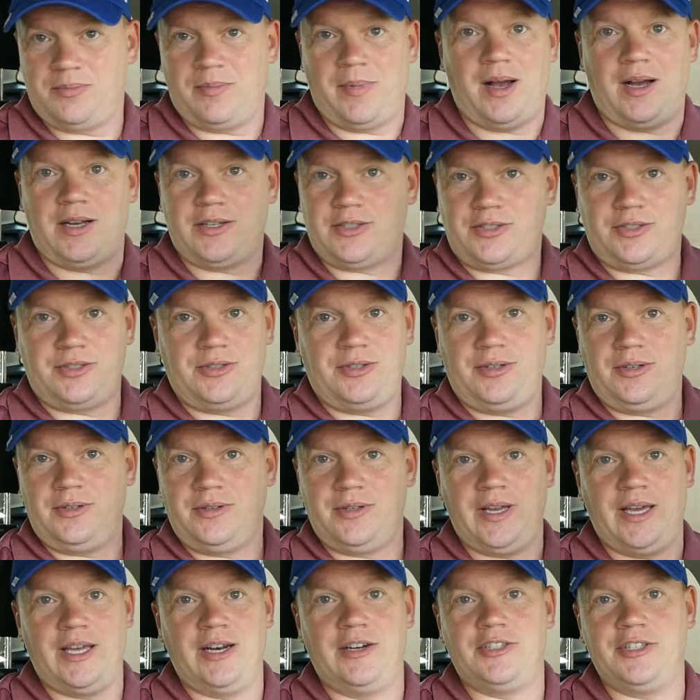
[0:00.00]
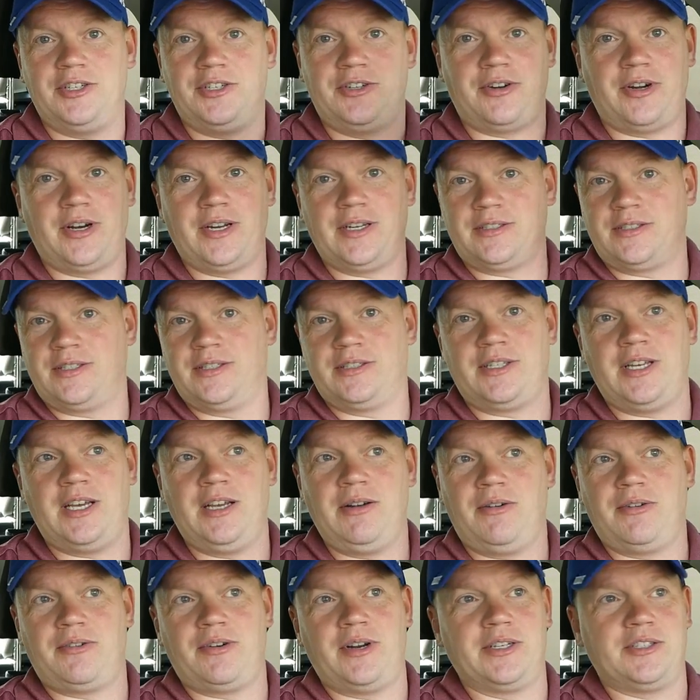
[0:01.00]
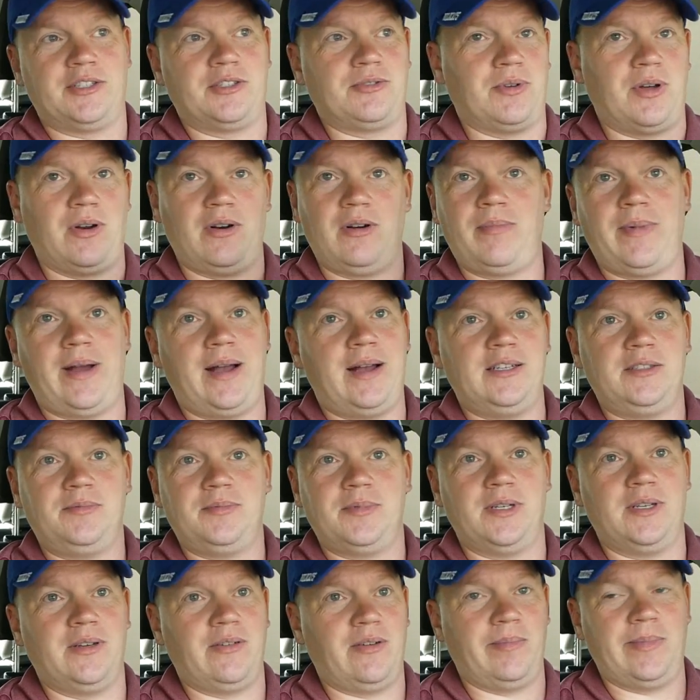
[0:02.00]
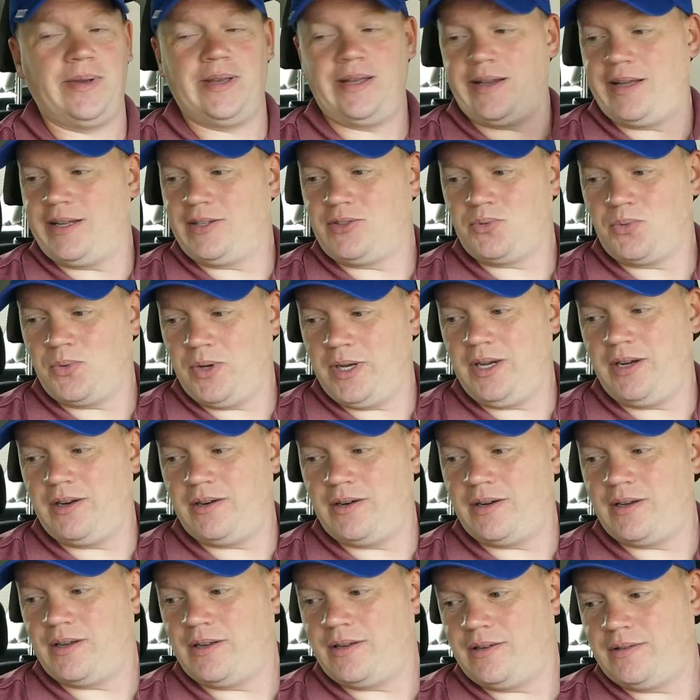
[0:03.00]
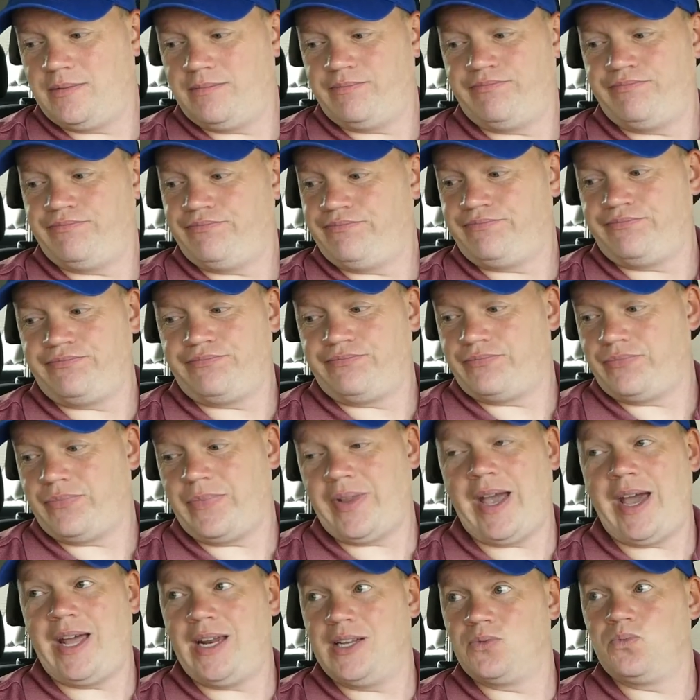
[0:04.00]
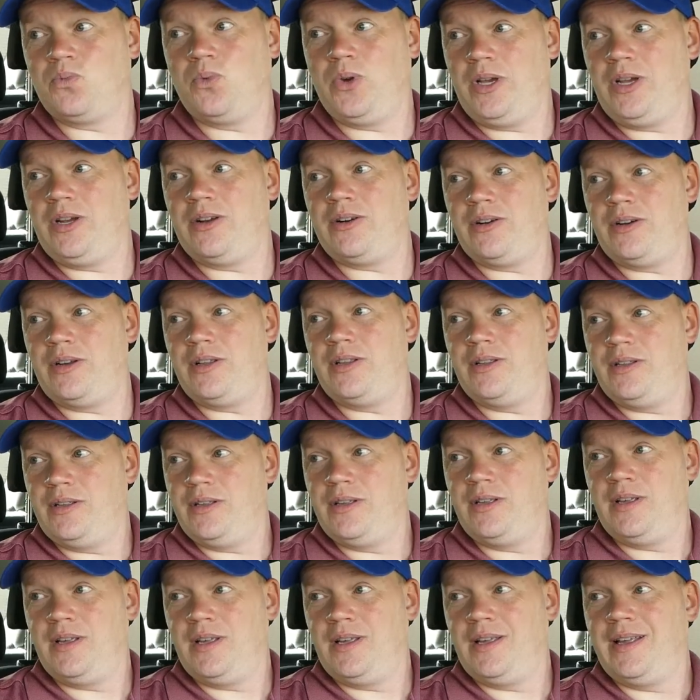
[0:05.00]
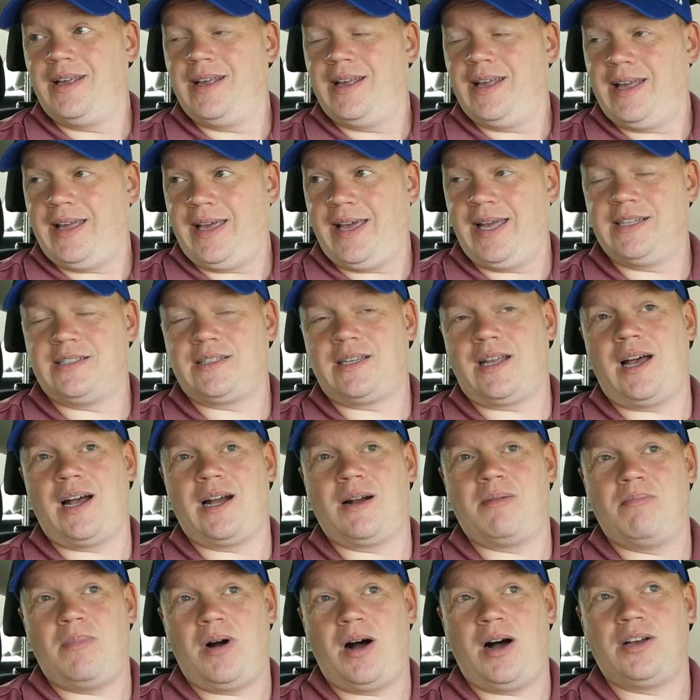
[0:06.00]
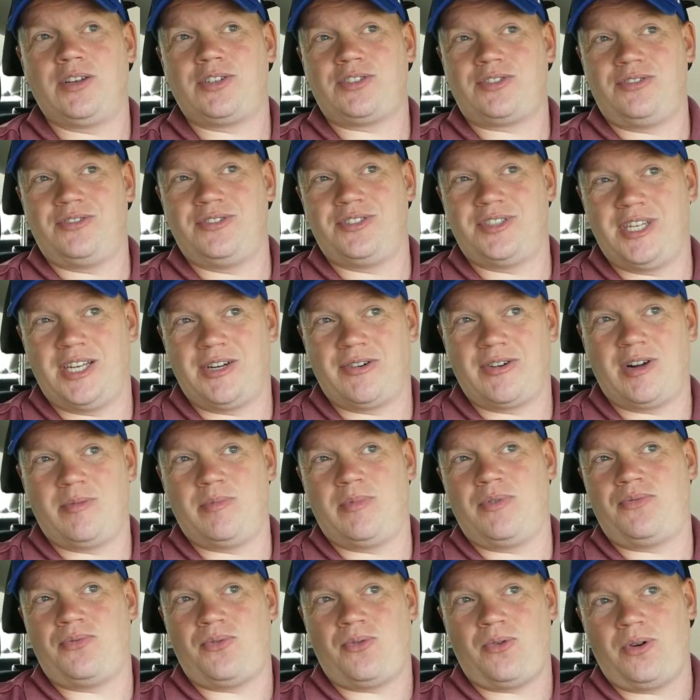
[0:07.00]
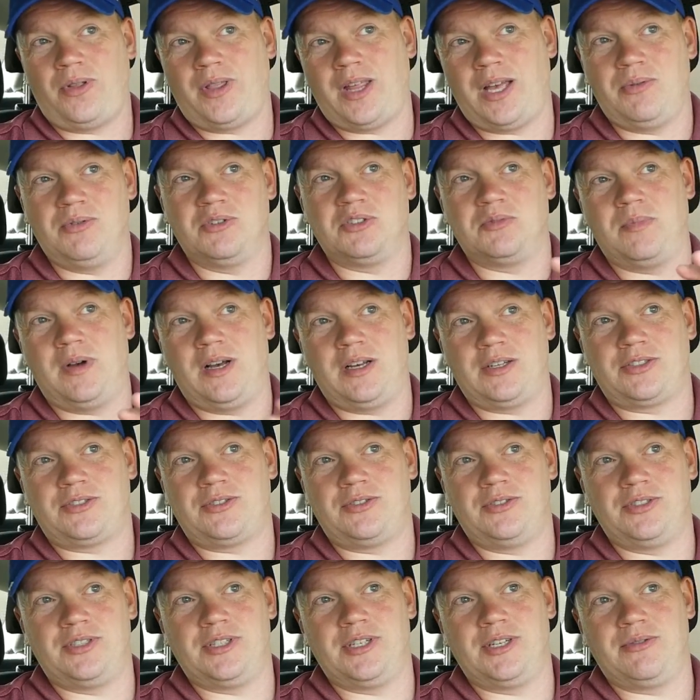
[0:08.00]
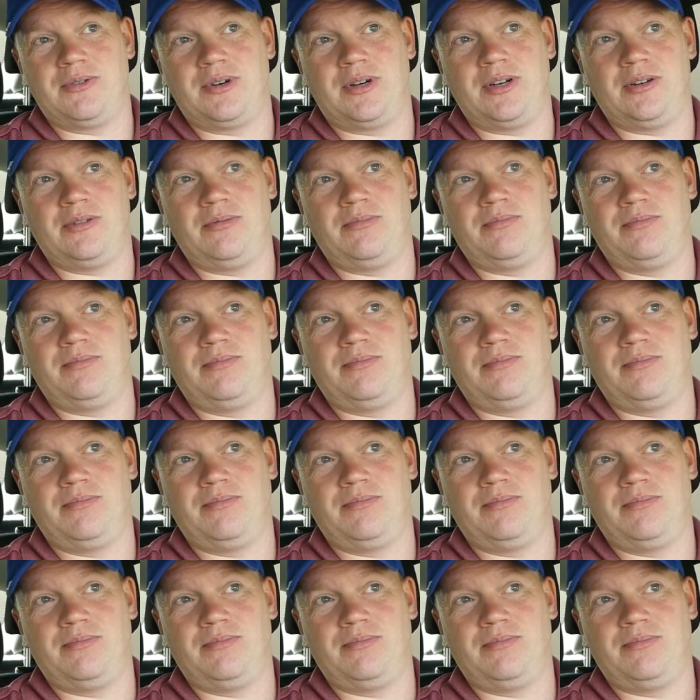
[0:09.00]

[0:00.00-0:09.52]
Monster energy drinks. The Zero drinks is what it reminds me of. I mean, that's weird. That is weird. It's like Monster Zero before they was Monster Zero.